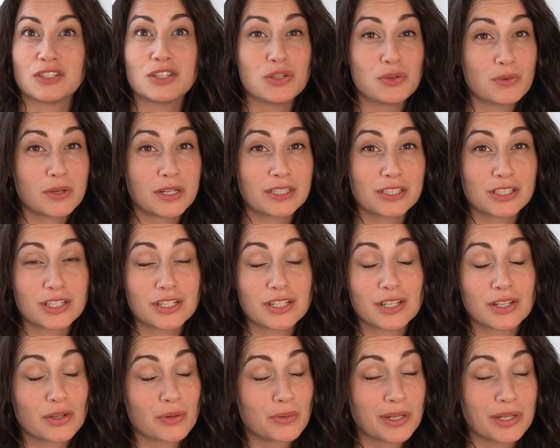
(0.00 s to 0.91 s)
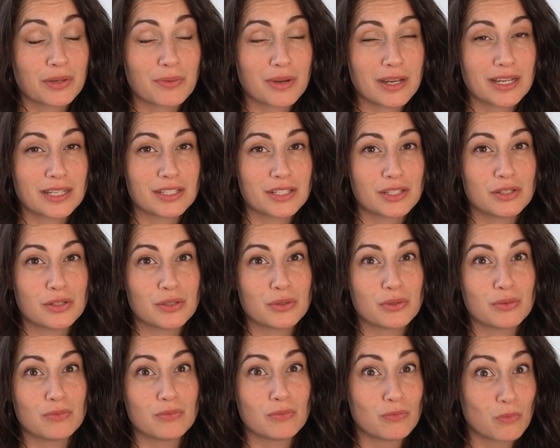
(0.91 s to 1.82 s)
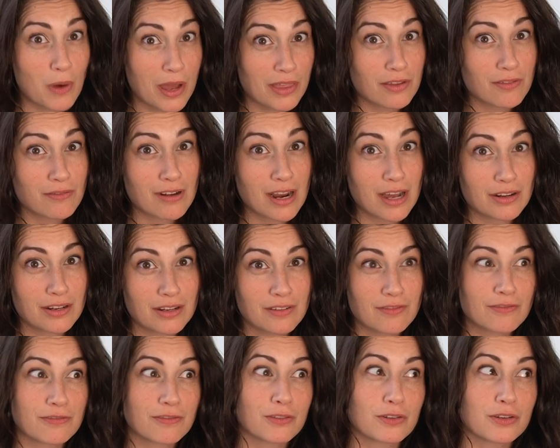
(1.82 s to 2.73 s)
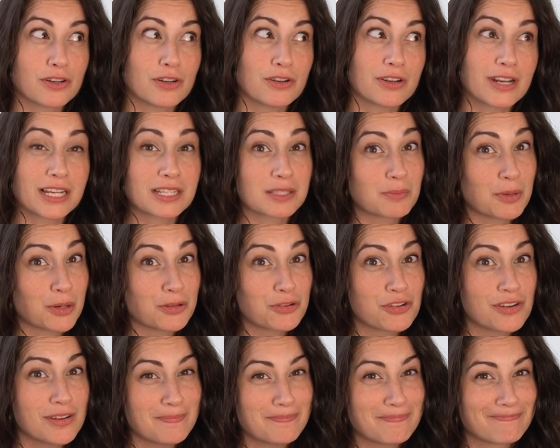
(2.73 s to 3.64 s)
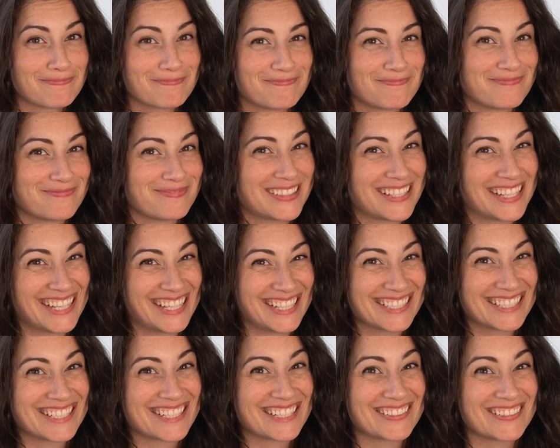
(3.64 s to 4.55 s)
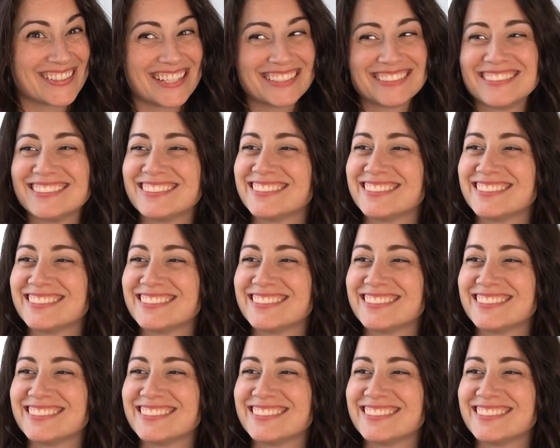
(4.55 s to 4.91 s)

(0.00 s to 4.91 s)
Do you want to learn a quick way to do weather routing for your next boat trip? Stick around.